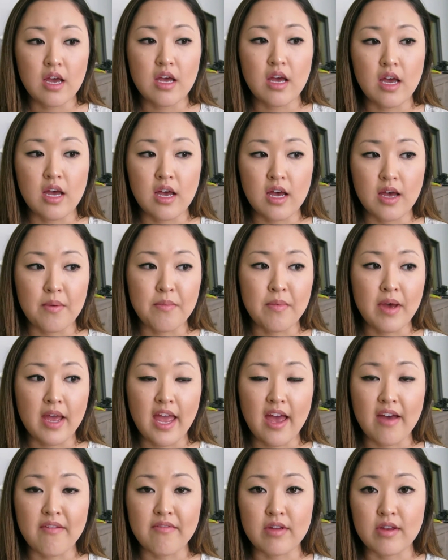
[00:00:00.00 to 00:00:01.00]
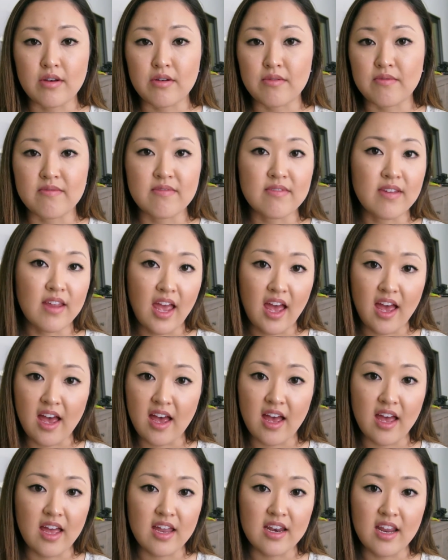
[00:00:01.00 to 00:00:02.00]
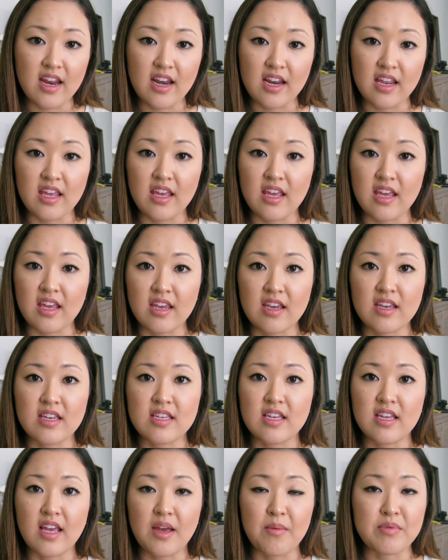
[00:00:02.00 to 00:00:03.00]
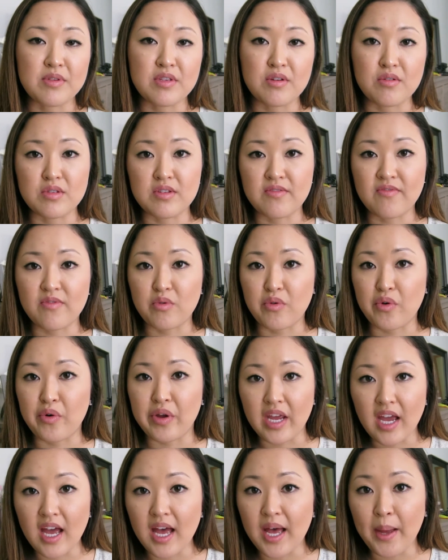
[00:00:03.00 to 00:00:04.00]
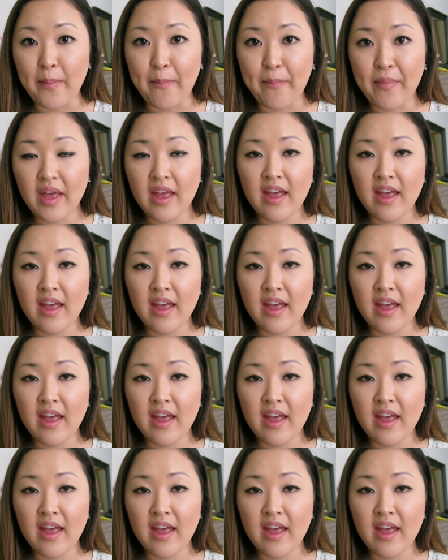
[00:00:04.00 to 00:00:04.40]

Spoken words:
I haven't had any episodes of throwing up